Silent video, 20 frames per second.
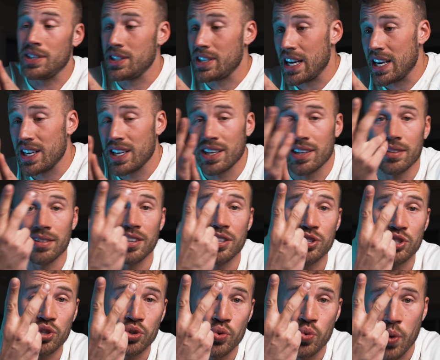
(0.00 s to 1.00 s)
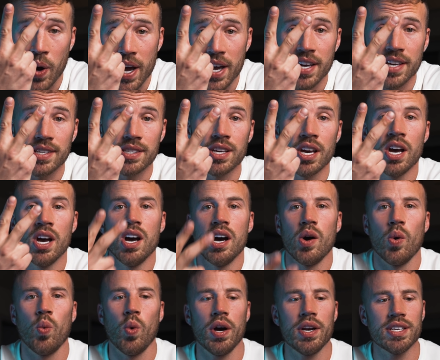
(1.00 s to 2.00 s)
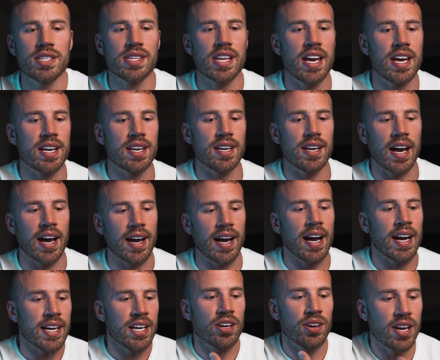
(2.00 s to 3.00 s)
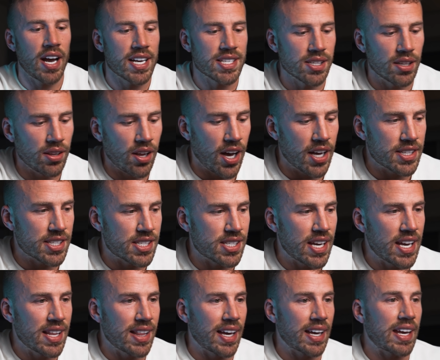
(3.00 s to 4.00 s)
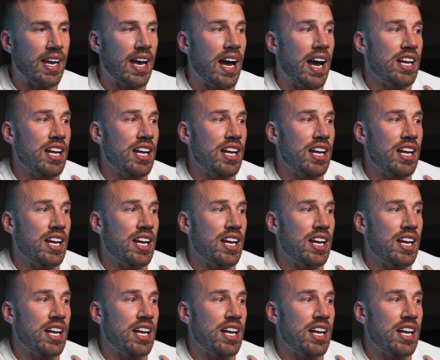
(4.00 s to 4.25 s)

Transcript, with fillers: in dating in two ways. One is that I, I hear guys a lot say, like,